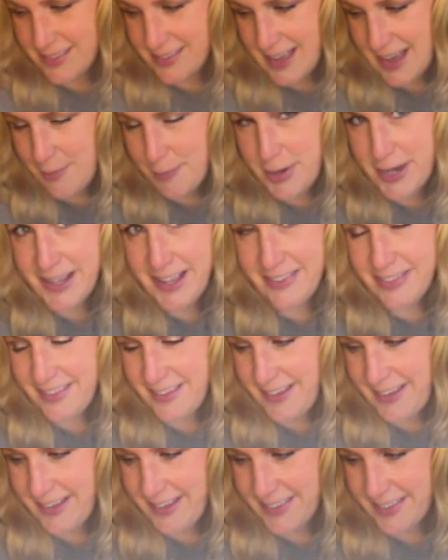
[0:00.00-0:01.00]
I'm going to get the
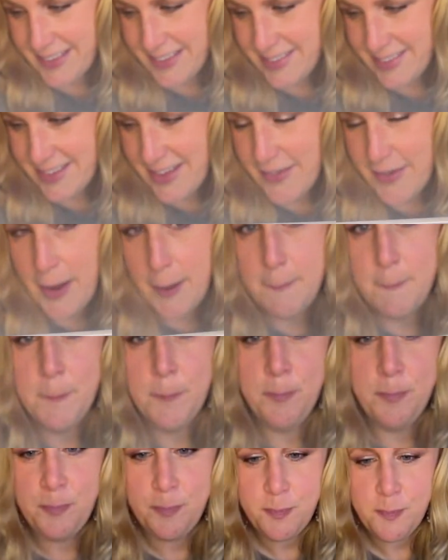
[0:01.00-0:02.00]
hang of this. Okay.
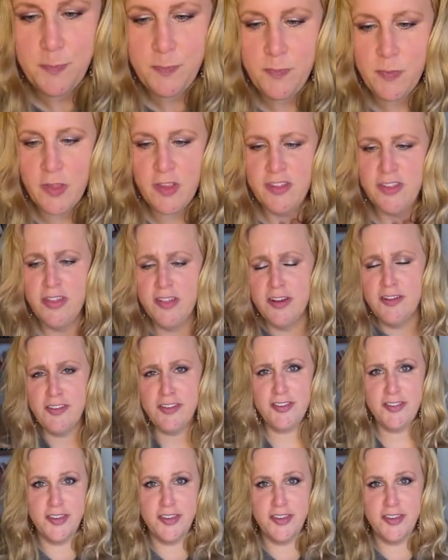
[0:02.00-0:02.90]
So they're just